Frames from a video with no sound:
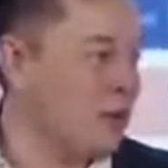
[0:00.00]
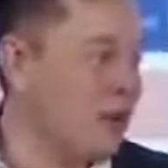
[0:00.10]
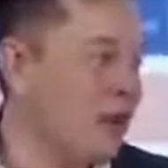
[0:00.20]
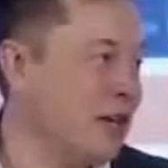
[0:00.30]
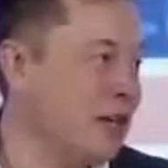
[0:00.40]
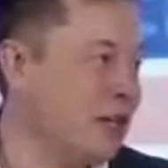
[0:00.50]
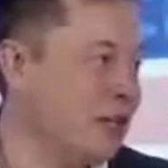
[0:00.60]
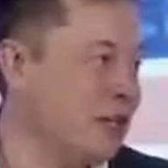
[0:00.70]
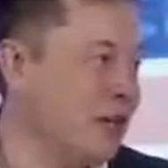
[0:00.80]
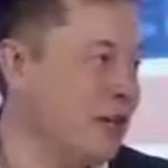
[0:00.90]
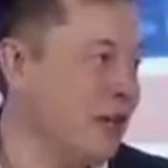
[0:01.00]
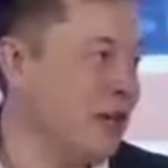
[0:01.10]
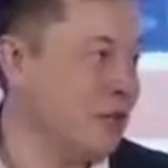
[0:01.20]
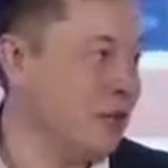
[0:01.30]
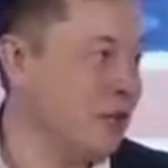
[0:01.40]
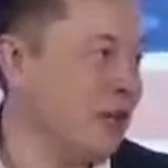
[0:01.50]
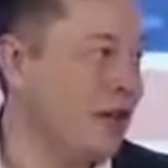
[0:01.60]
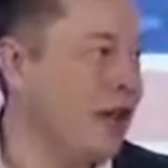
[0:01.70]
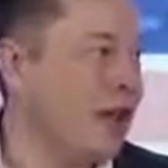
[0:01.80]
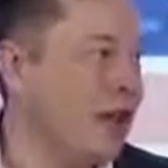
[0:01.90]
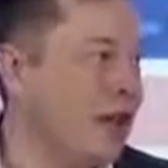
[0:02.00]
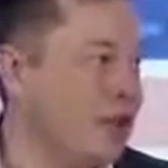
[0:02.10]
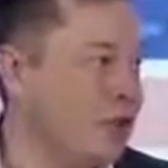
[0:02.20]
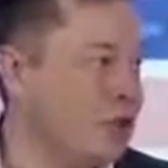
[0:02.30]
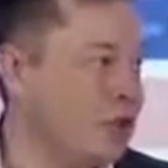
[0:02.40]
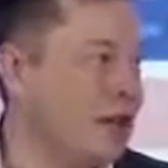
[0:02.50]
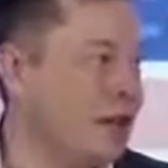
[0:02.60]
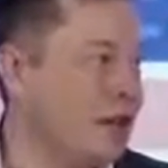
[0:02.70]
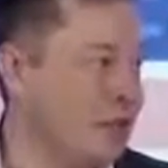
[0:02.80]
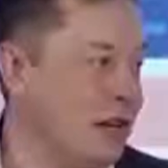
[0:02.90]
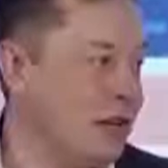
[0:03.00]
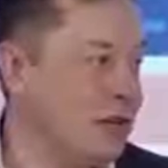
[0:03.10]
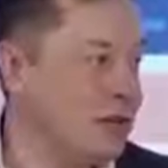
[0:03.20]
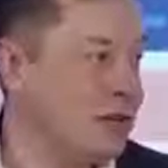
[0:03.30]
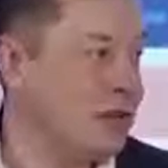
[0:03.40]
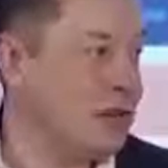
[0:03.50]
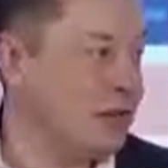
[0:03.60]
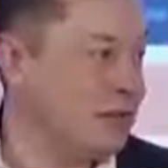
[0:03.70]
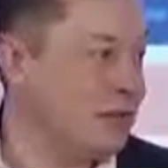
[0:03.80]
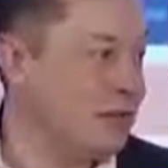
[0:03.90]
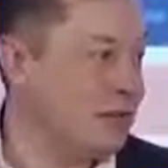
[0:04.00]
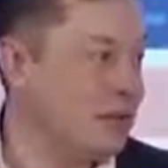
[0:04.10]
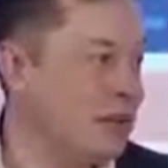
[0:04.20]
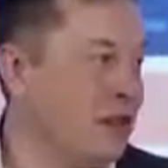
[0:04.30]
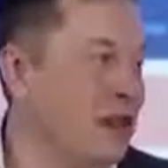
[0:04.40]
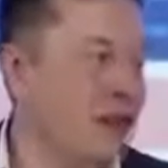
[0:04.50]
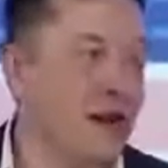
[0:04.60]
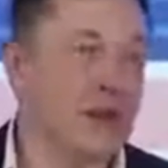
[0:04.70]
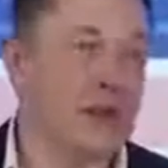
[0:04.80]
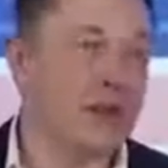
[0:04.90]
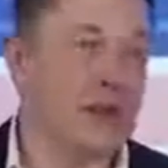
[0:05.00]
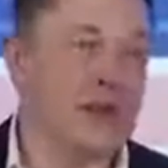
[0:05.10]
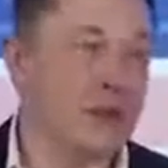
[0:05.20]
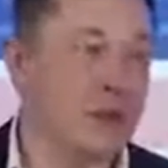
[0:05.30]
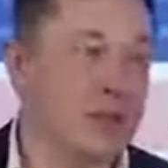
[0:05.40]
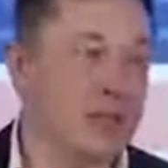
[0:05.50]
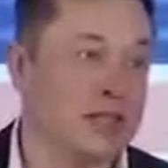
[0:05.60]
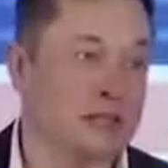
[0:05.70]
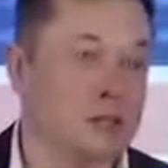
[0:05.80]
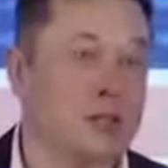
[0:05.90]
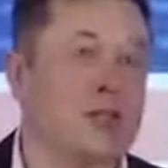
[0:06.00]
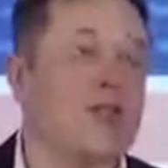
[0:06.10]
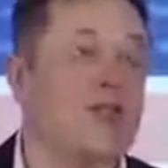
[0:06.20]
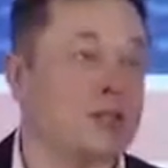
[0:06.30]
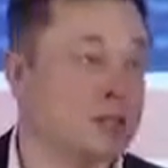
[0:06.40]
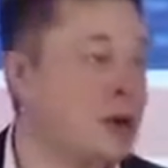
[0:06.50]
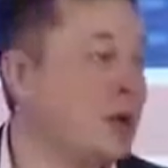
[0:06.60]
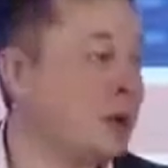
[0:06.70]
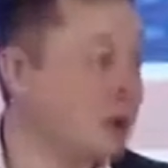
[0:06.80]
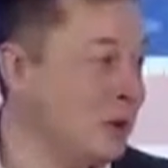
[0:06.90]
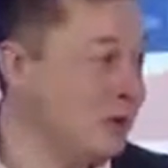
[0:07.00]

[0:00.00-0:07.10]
from Texas for establishing a launch site on the south coast of Texas. So actually, SpaceX has received zero.